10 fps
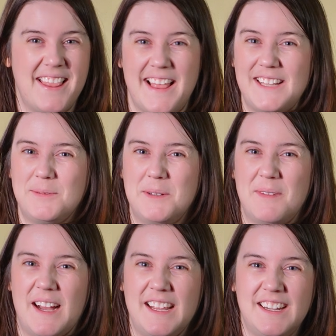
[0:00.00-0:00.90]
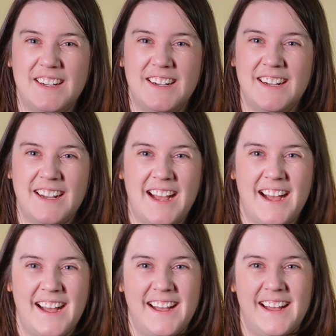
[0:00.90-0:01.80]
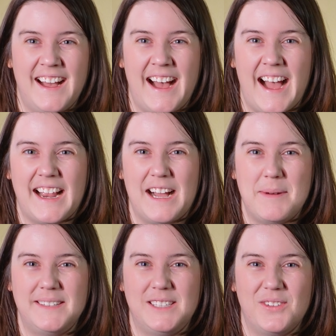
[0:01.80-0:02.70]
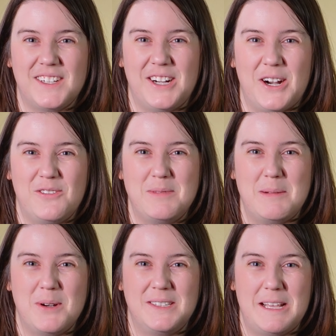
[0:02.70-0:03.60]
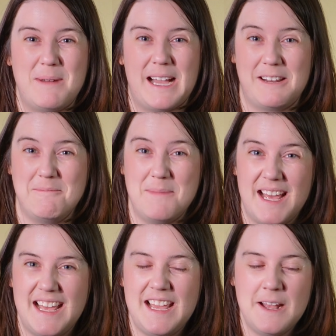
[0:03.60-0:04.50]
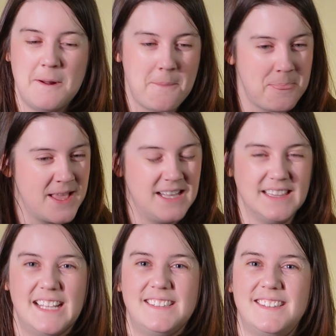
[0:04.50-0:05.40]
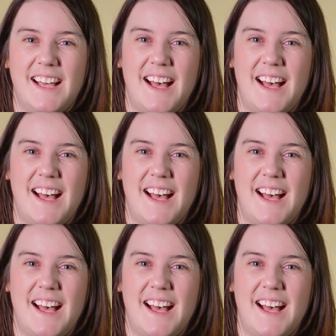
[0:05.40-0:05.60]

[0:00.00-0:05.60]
That's been my year. I got myself a guitar for my birthday back in May. Let's